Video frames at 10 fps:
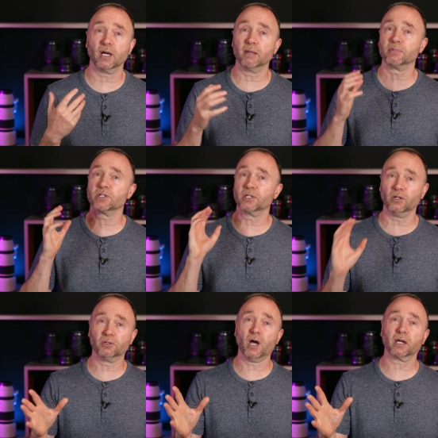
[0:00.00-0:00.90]
I'm
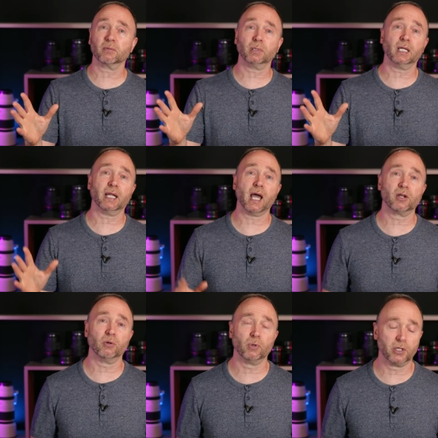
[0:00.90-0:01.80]
still not completely out
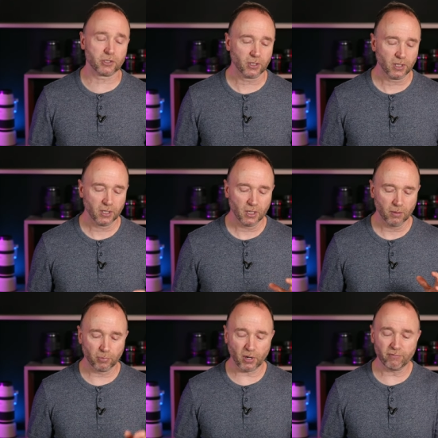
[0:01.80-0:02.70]
of the woods,
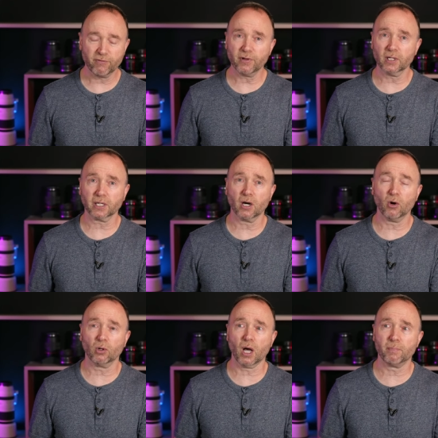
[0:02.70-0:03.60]
but I'm feeling a
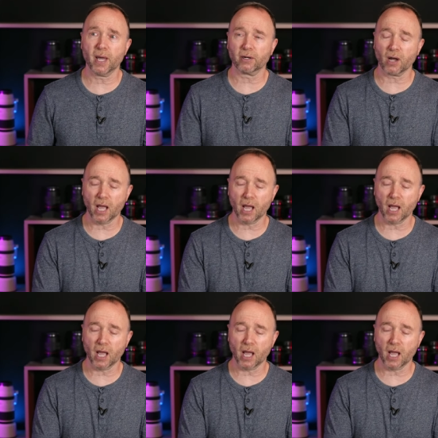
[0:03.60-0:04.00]
whole lot better.